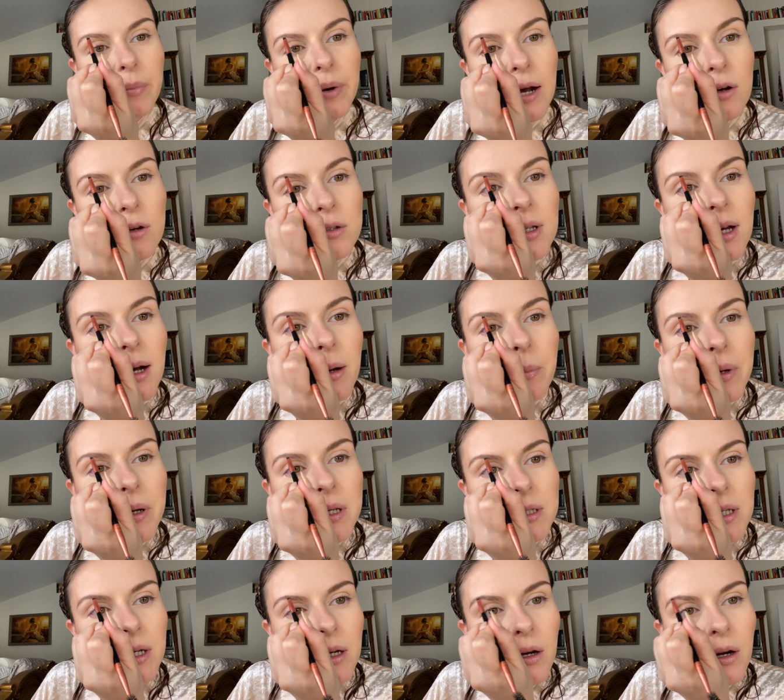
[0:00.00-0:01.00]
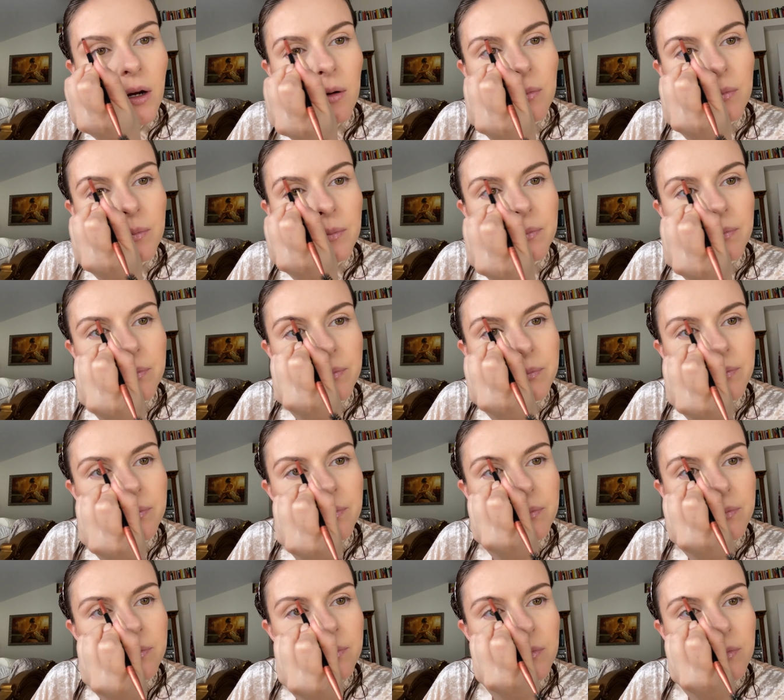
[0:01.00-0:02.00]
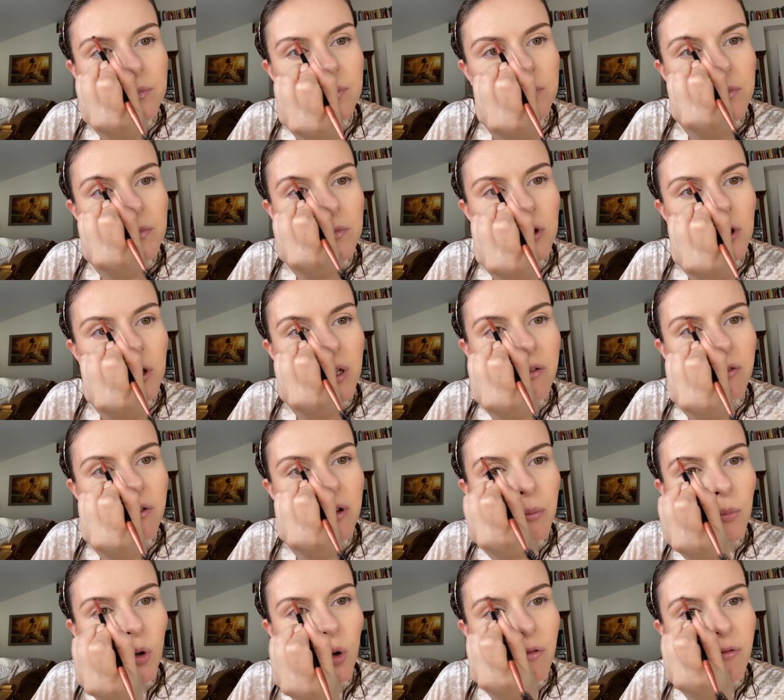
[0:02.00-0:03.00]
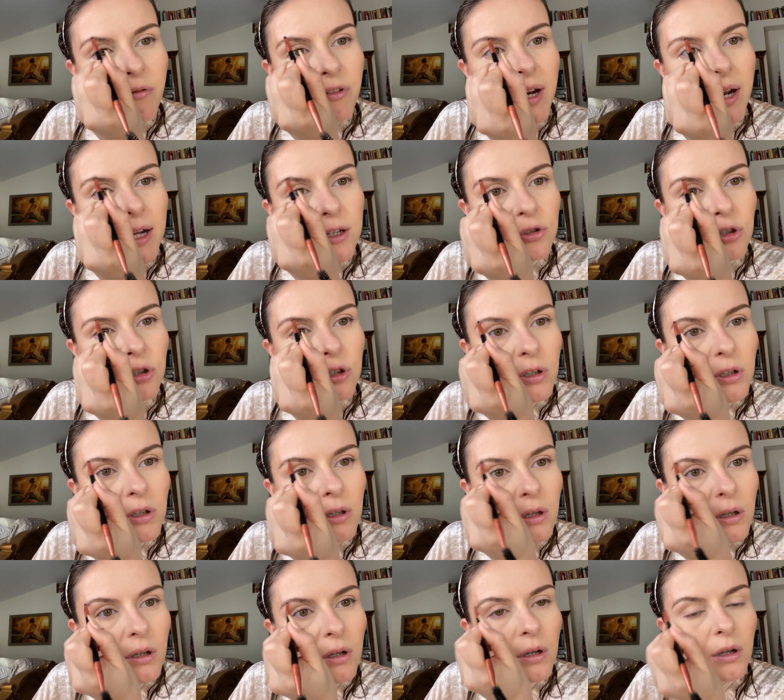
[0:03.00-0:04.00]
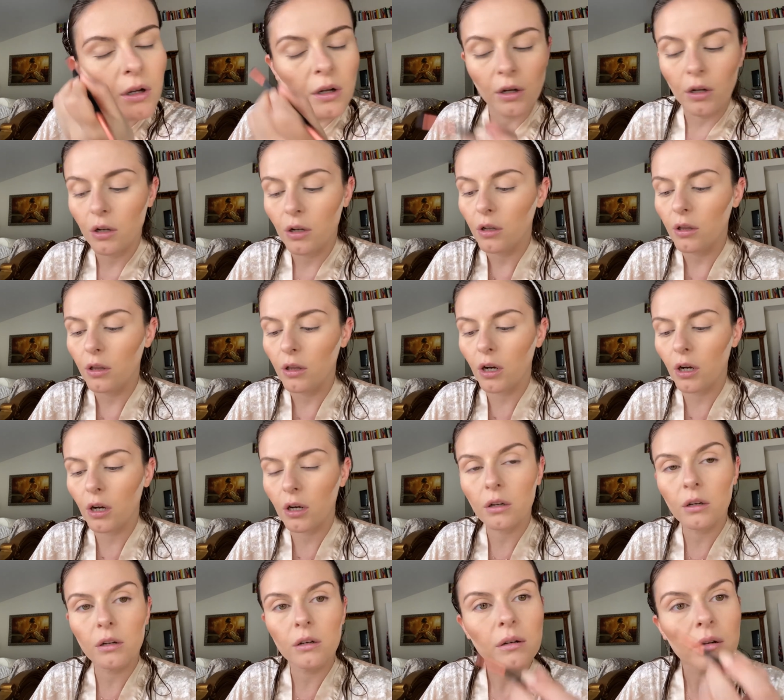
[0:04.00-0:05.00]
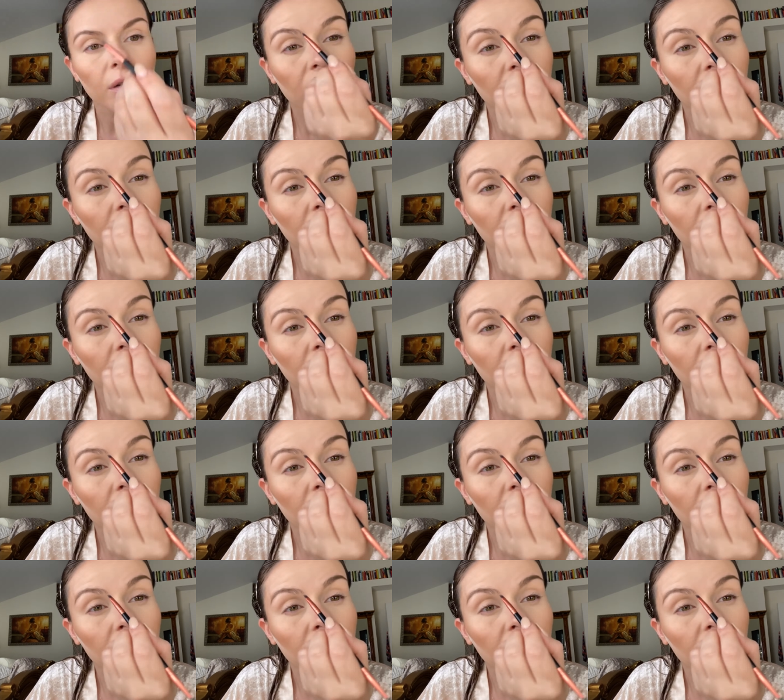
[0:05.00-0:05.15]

brows up as I go to give it more of a natural look.